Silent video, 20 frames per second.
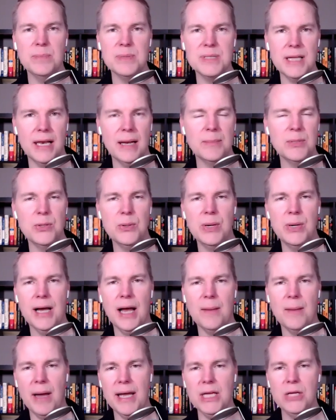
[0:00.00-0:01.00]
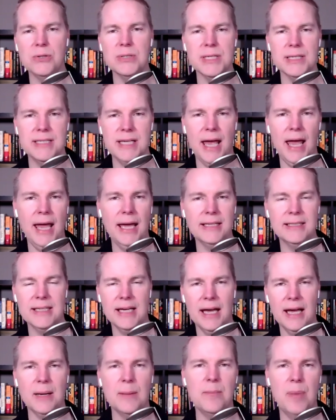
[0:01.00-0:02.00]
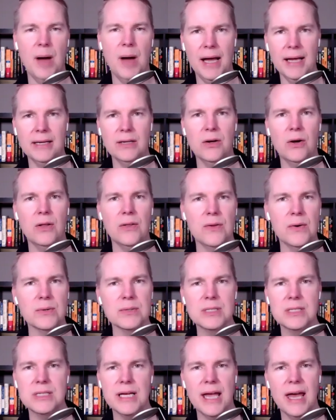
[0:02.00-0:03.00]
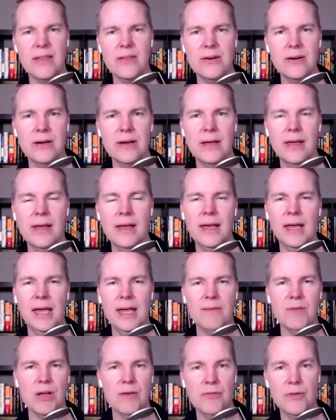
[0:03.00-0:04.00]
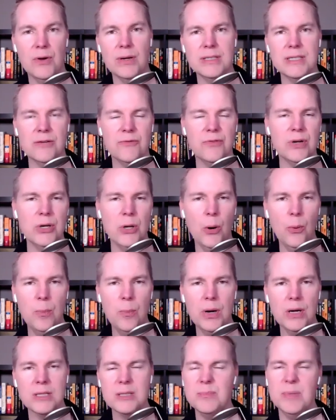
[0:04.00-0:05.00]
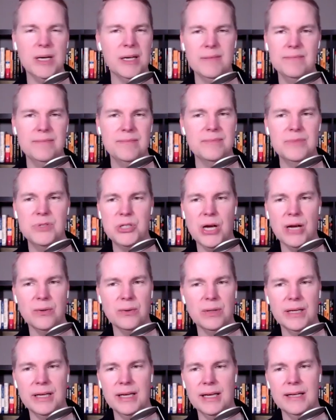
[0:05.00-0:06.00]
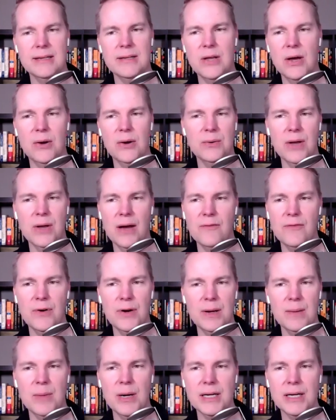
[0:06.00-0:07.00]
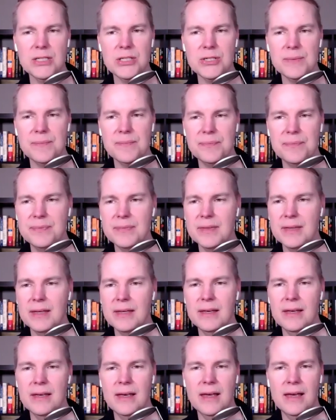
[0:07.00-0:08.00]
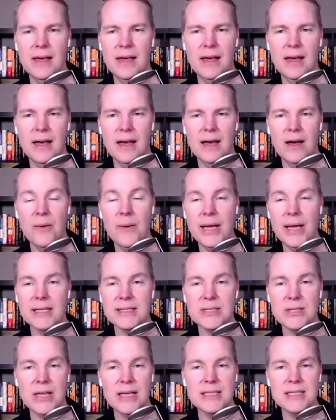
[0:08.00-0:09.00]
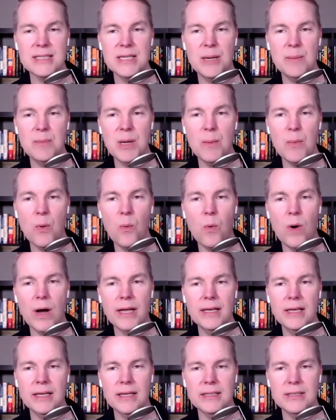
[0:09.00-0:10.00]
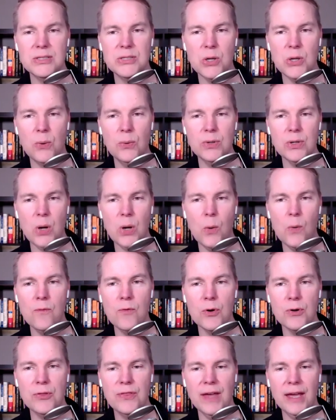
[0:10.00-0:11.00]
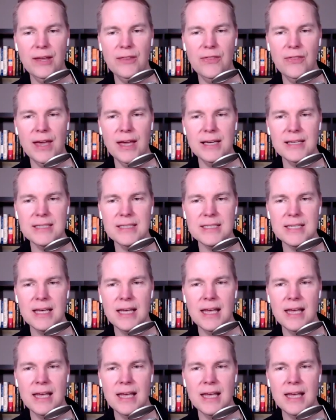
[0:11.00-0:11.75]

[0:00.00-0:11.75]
that I'm doing, I might use a tag to kind of bind all those together, even if they're in different notebooks, but generally, no, not very much. All right, so that's tip number one, don't overthink things.